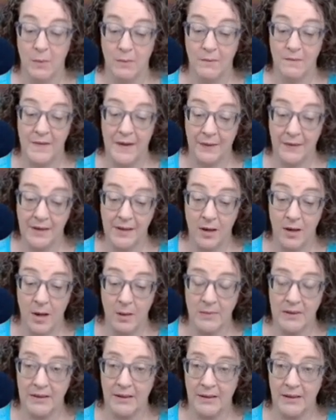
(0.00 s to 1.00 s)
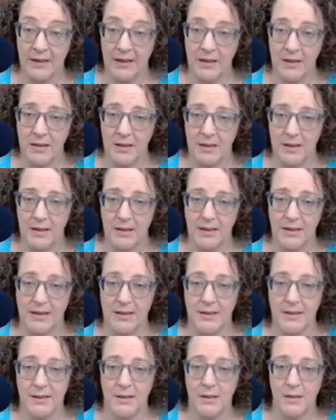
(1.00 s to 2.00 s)
very commonly
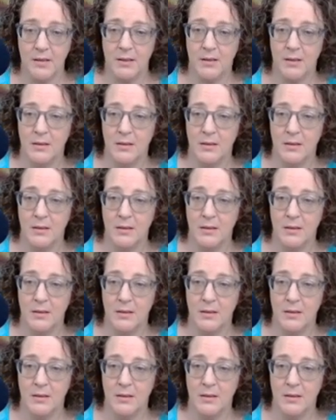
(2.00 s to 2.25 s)
in